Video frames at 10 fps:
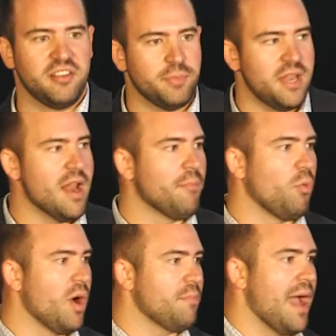has been
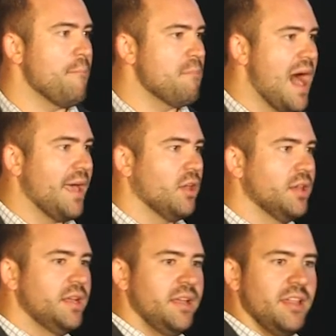#1 by a mile
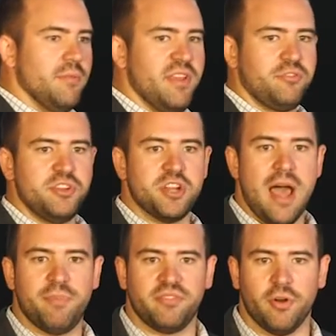in the mystery
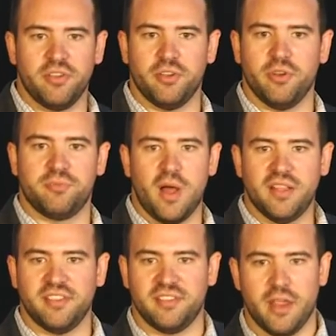shop as far as their
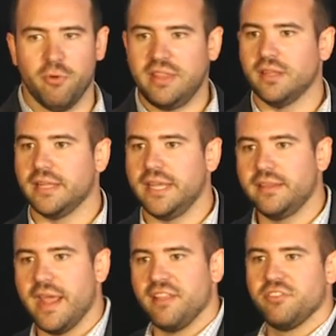responses. They read the lead,
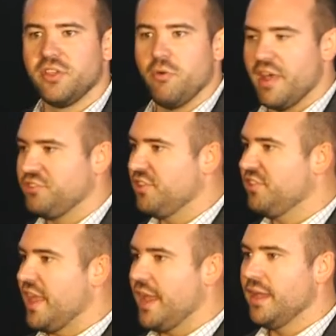they answer the questions,
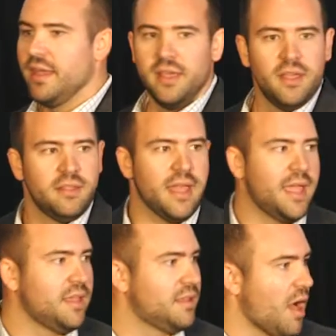they
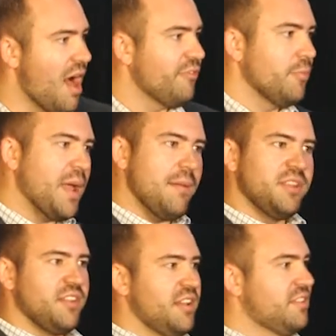offer
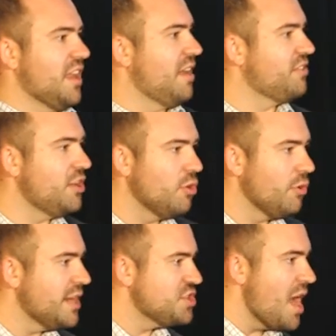payments and incentives, they do a
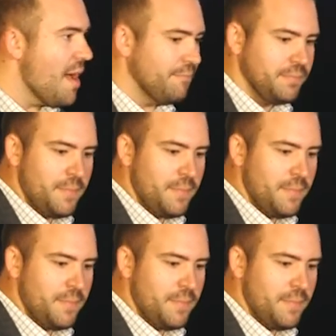great job.